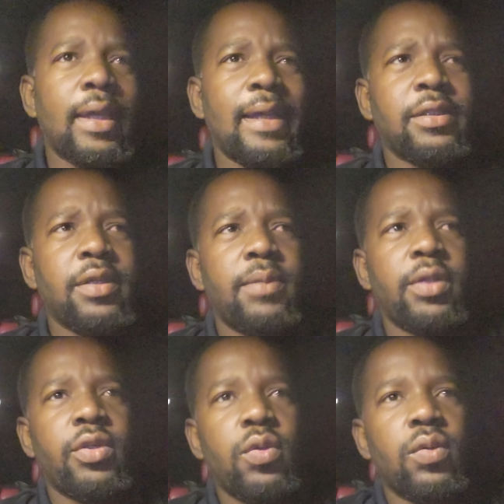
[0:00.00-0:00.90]
I had
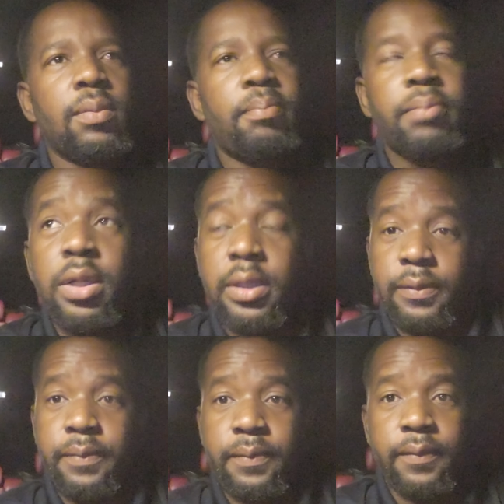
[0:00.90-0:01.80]
something to do, but
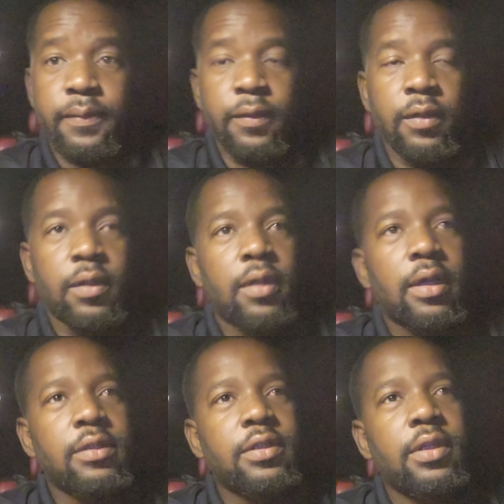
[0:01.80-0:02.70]

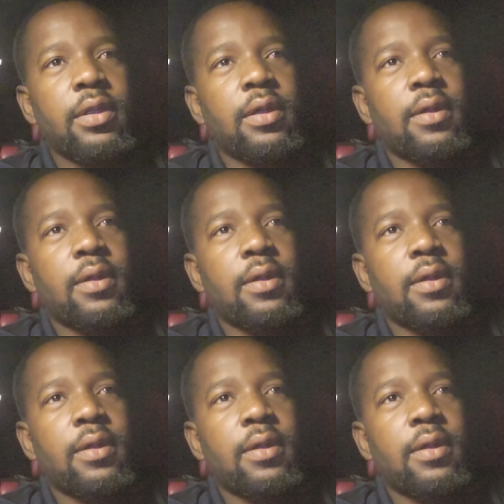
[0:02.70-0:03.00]
I still